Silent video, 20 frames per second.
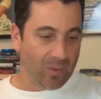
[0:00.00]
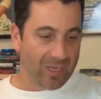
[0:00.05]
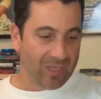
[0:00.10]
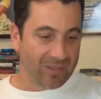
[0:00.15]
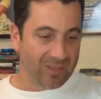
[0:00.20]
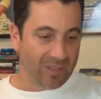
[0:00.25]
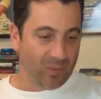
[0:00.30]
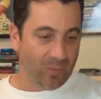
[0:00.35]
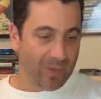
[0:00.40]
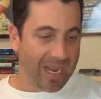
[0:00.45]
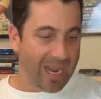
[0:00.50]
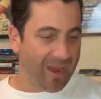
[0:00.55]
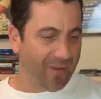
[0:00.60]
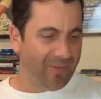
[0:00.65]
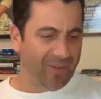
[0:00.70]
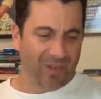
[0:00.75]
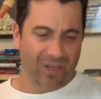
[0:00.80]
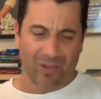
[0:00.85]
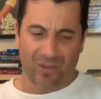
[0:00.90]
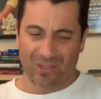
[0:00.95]
else did we
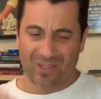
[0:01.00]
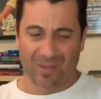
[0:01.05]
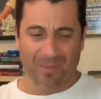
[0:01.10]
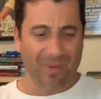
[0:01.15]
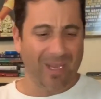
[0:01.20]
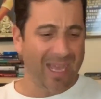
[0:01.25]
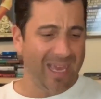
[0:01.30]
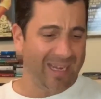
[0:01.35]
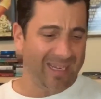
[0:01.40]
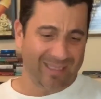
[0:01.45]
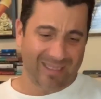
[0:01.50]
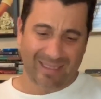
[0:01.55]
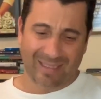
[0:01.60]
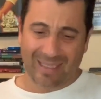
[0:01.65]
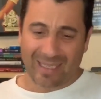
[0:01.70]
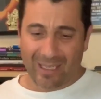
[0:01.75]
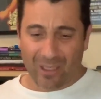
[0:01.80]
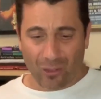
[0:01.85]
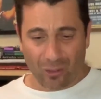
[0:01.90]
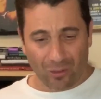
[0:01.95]
have here? Some kind of
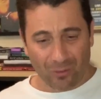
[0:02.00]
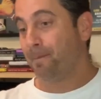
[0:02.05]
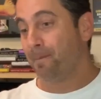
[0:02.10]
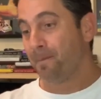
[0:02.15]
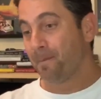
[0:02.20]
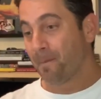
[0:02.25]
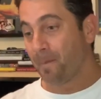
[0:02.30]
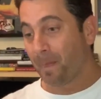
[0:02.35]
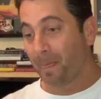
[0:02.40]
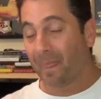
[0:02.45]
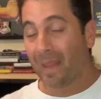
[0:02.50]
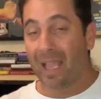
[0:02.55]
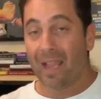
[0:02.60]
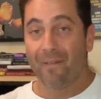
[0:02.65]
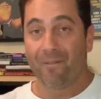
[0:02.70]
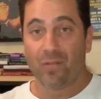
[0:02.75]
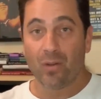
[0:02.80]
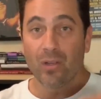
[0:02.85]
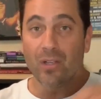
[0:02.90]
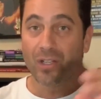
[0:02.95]
seal.
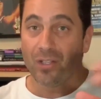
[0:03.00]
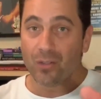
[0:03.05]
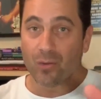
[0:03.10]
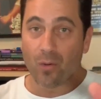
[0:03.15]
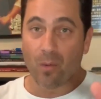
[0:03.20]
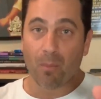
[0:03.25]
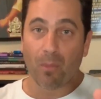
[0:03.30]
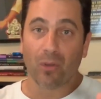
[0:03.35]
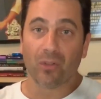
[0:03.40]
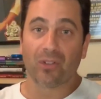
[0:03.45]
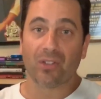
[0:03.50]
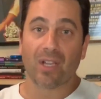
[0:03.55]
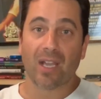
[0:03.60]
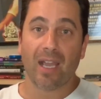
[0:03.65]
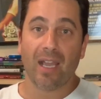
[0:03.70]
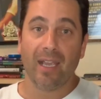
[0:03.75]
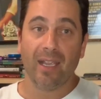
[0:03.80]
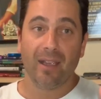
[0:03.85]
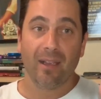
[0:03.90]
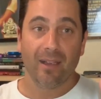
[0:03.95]
If you're gonna do a
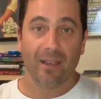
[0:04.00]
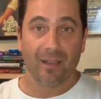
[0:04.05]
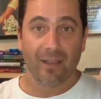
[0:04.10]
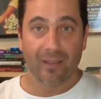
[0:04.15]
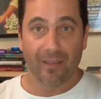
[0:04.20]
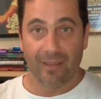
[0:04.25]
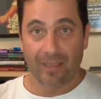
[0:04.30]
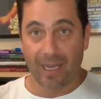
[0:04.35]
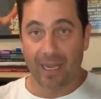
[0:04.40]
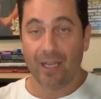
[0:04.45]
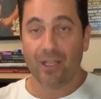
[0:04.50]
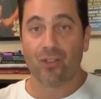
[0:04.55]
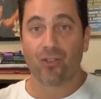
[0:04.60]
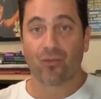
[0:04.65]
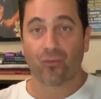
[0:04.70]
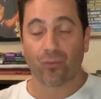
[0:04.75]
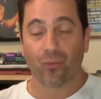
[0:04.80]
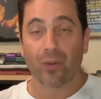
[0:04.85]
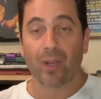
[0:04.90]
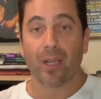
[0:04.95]
multi-day
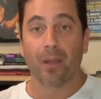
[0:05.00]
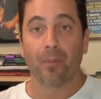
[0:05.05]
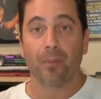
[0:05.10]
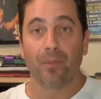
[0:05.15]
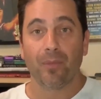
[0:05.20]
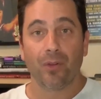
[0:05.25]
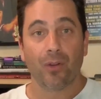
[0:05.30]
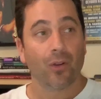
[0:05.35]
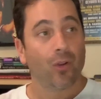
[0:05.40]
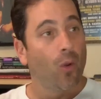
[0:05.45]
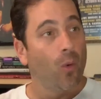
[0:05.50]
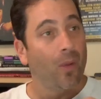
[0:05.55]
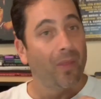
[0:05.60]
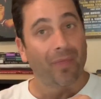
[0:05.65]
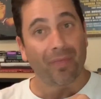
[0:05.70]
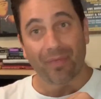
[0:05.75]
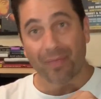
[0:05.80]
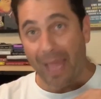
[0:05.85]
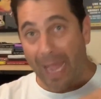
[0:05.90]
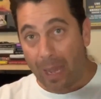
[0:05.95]
trip, you're going
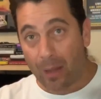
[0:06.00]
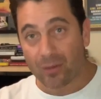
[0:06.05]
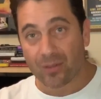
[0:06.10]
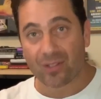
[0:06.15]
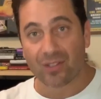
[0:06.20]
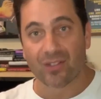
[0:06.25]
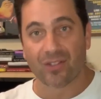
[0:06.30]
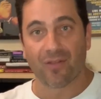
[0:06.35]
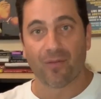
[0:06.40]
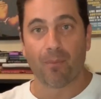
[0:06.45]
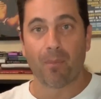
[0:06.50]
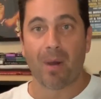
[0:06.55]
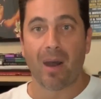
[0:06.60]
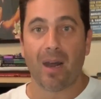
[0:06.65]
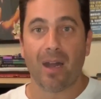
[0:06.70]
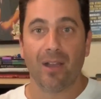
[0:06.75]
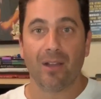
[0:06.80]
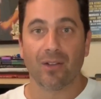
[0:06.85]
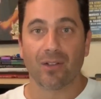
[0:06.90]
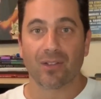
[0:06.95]
thousands of
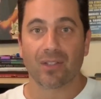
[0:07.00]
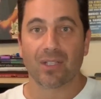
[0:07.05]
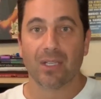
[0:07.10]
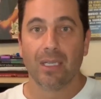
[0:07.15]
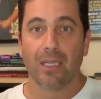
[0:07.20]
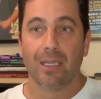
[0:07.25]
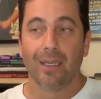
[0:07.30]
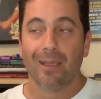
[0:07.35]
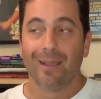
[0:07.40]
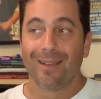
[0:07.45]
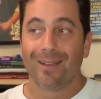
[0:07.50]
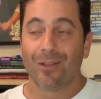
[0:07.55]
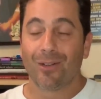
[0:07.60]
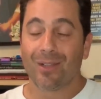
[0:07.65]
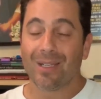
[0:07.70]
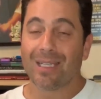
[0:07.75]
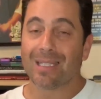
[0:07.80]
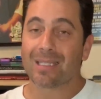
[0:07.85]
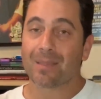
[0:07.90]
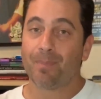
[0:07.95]
miles. You're
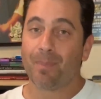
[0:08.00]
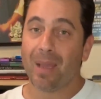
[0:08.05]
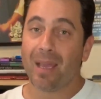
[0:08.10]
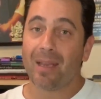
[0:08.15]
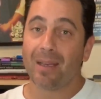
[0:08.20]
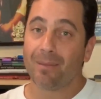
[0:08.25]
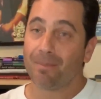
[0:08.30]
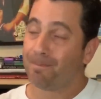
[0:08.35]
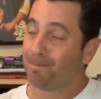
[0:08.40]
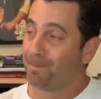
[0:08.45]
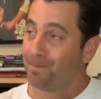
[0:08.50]
gonna spend